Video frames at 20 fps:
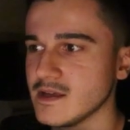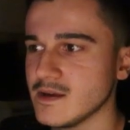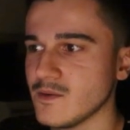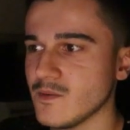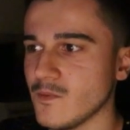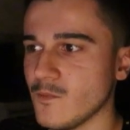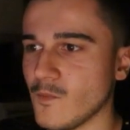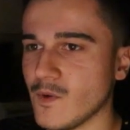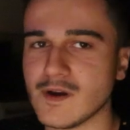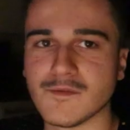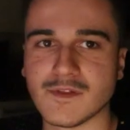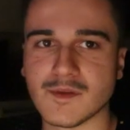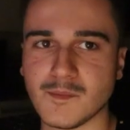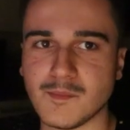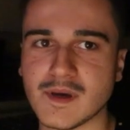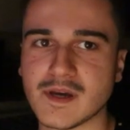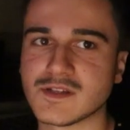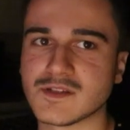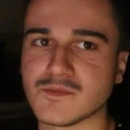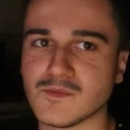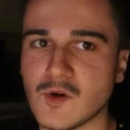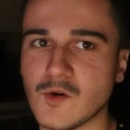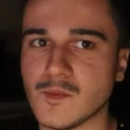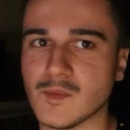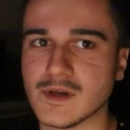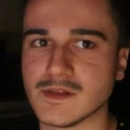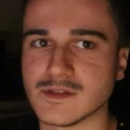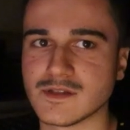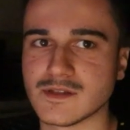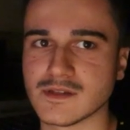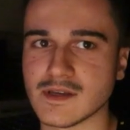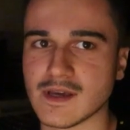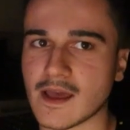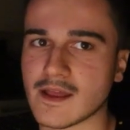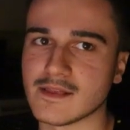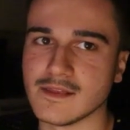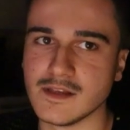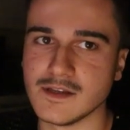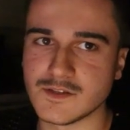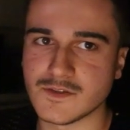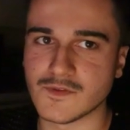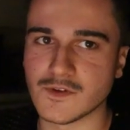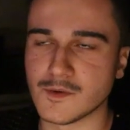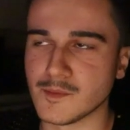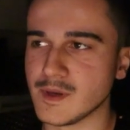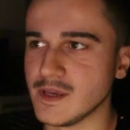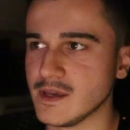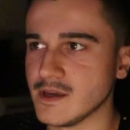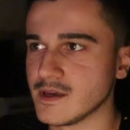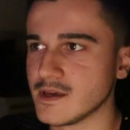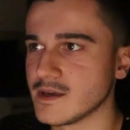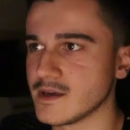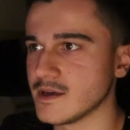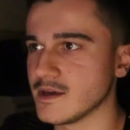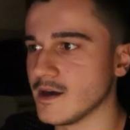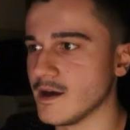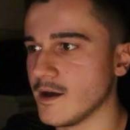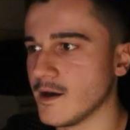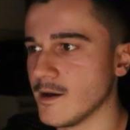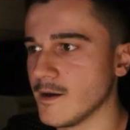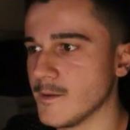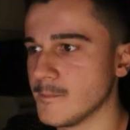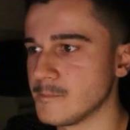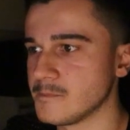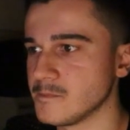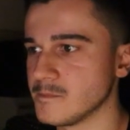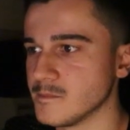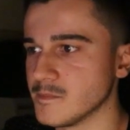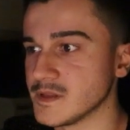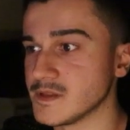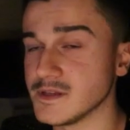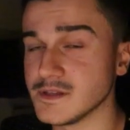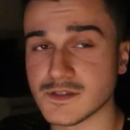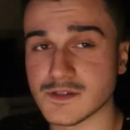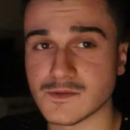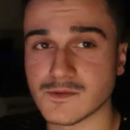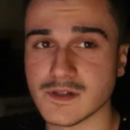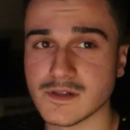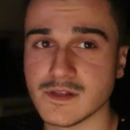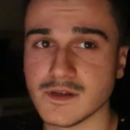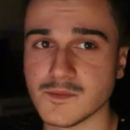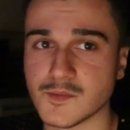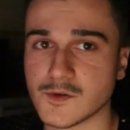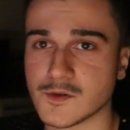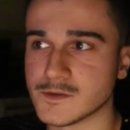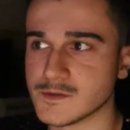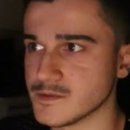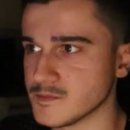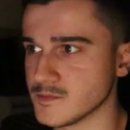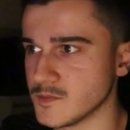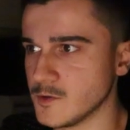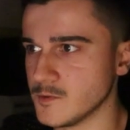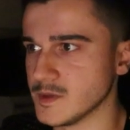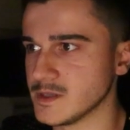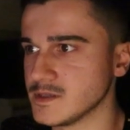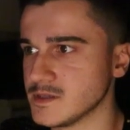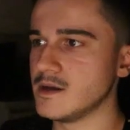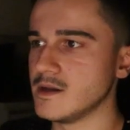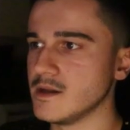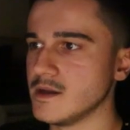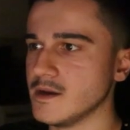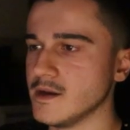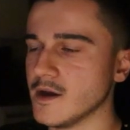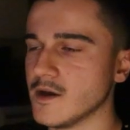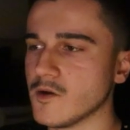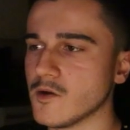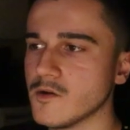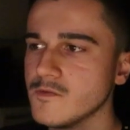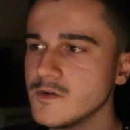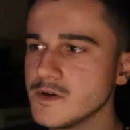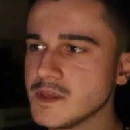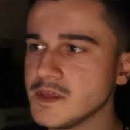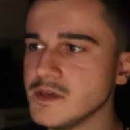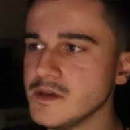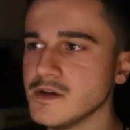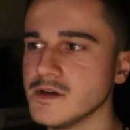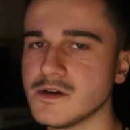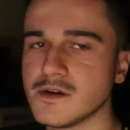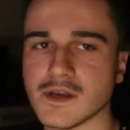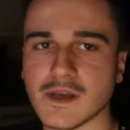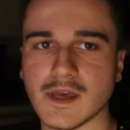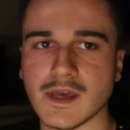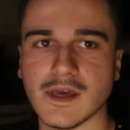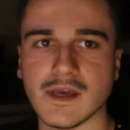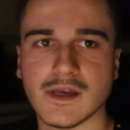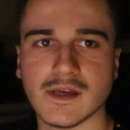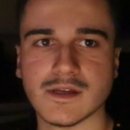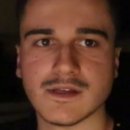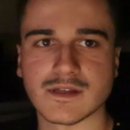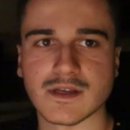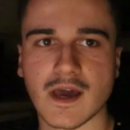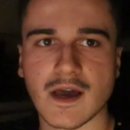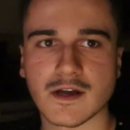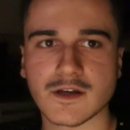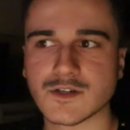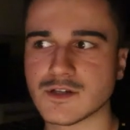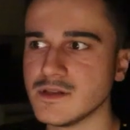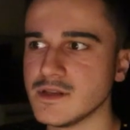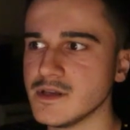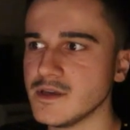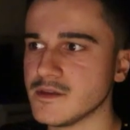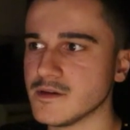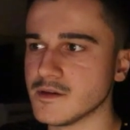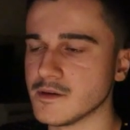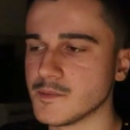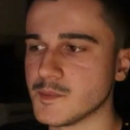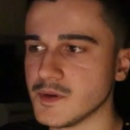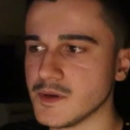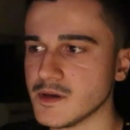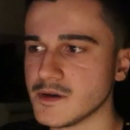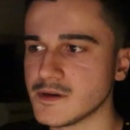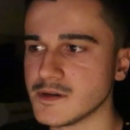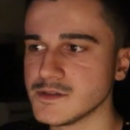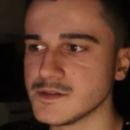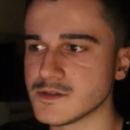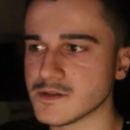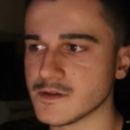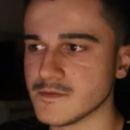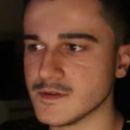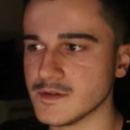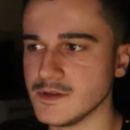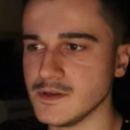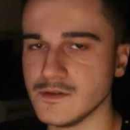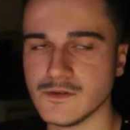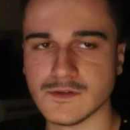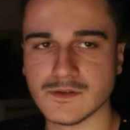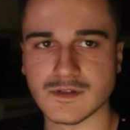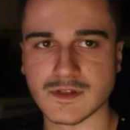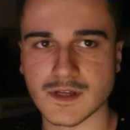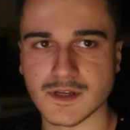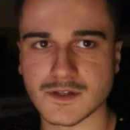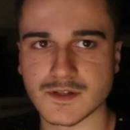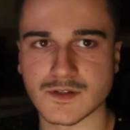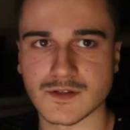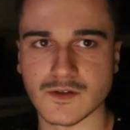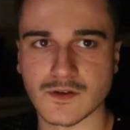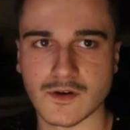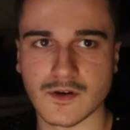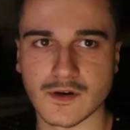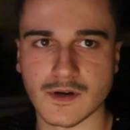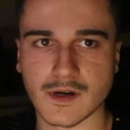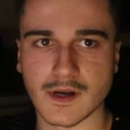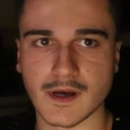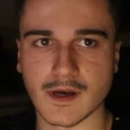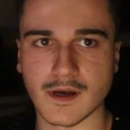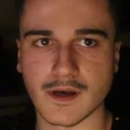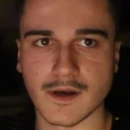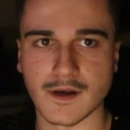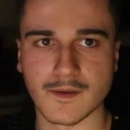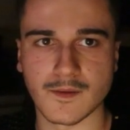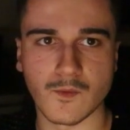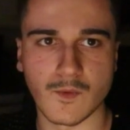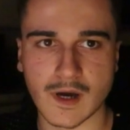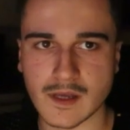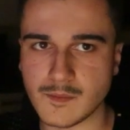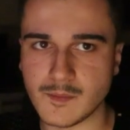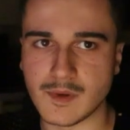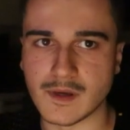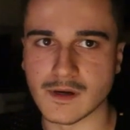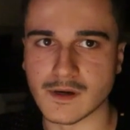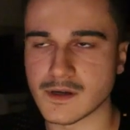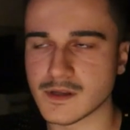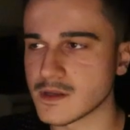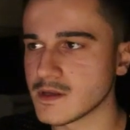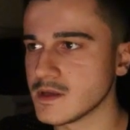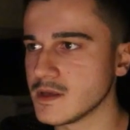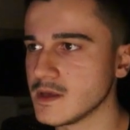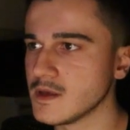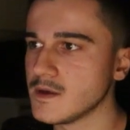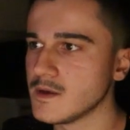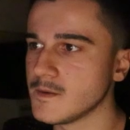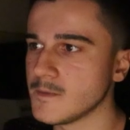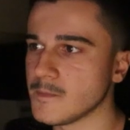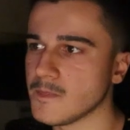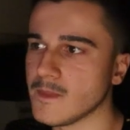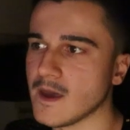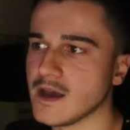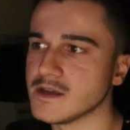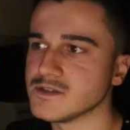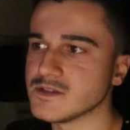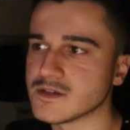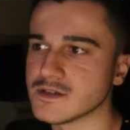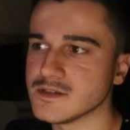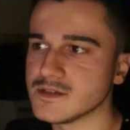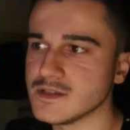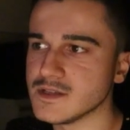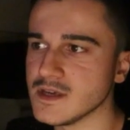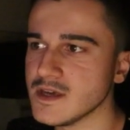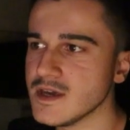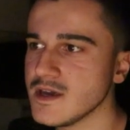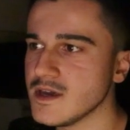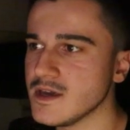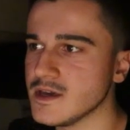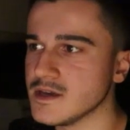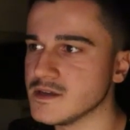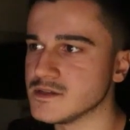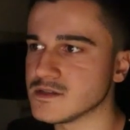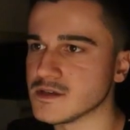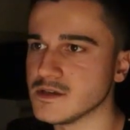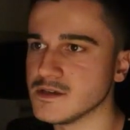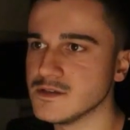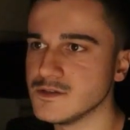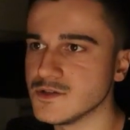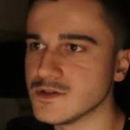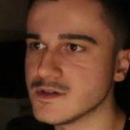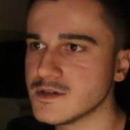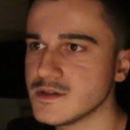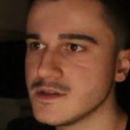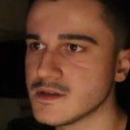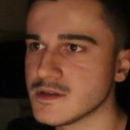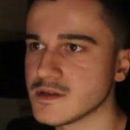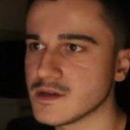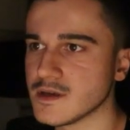one of the best moments, at least for me, but it's a really important moment. Now over here is actually the appearance of the new 6-star Whitebeard. As you can see, he is injured.